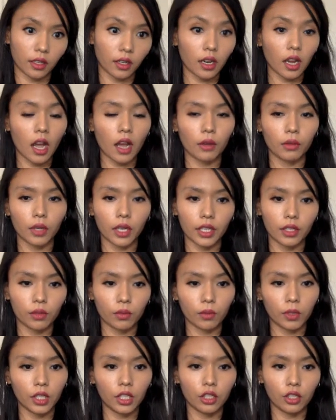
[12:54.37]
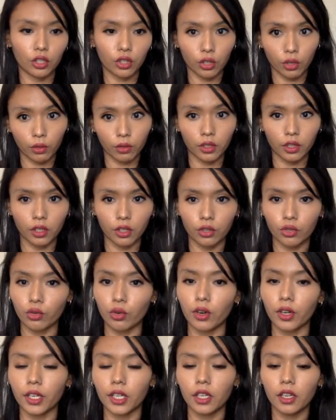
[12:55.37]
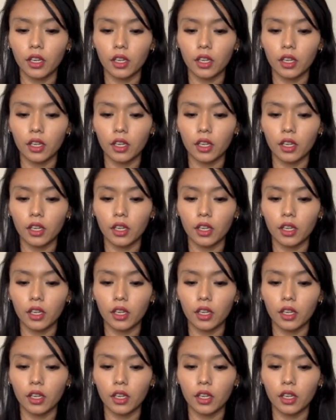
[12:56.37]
count as we showed in the drawing.